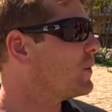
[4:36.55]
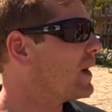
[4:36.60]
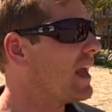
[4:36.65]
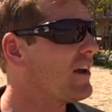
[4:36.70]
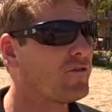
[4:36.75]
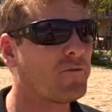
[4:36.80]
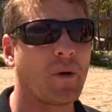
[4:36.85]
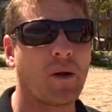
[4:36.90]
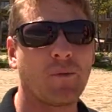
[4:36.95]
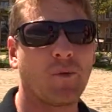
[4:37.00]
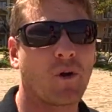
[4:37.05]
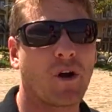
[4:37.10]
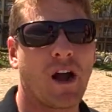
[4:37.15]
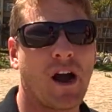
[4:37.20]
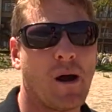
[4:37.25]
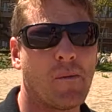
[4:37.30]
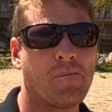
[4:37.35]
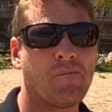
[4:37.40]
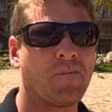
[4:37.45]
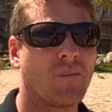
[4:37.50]
We have people
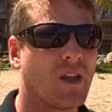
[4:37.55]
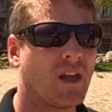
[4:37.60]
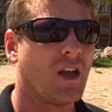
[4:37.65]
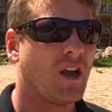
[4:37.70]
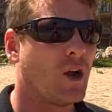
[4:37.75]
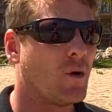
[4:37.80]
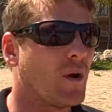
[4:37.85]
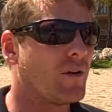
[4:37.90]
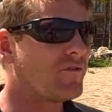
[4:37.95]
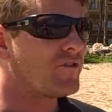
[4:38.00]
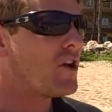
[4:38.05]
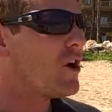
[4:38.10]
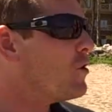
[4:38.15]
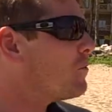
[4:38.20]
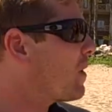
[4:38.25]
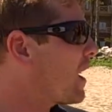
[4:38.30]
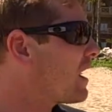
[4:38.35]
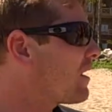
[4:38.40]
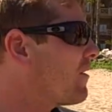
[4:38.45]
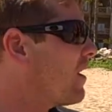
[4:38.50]
come who have no
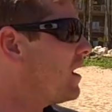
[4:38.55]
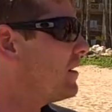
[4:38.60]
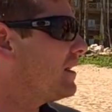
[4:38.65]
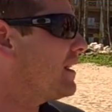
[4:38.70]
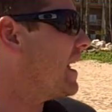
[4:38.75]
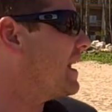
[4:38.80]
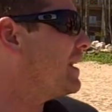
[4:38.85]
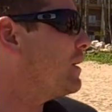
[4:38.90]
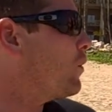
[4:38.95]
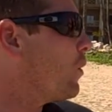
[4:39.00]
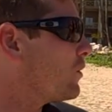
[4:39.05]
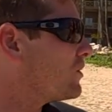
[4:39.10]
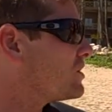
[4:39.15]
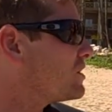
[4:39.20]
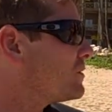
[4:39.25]
background in any water